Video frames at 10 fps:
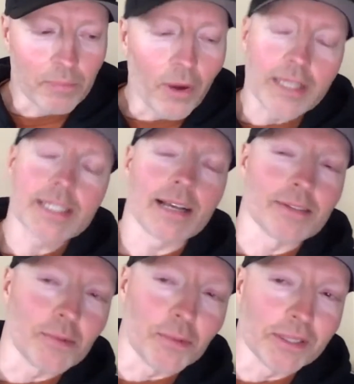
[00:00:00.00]

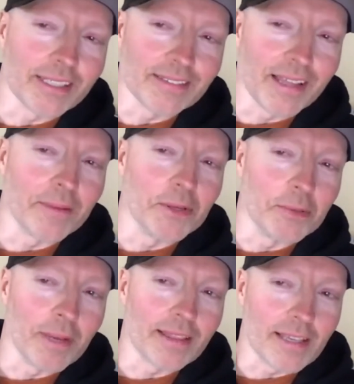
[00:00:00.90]
sounds really lame to
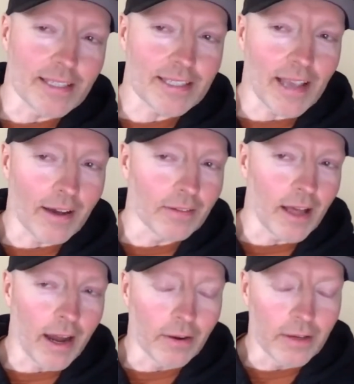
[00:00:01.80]
admit this out
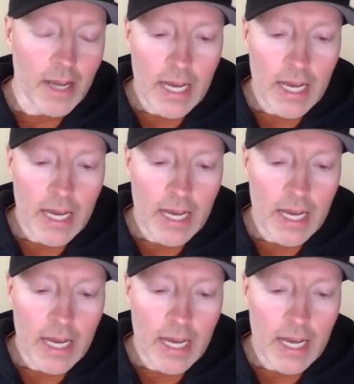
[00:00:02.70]
loud.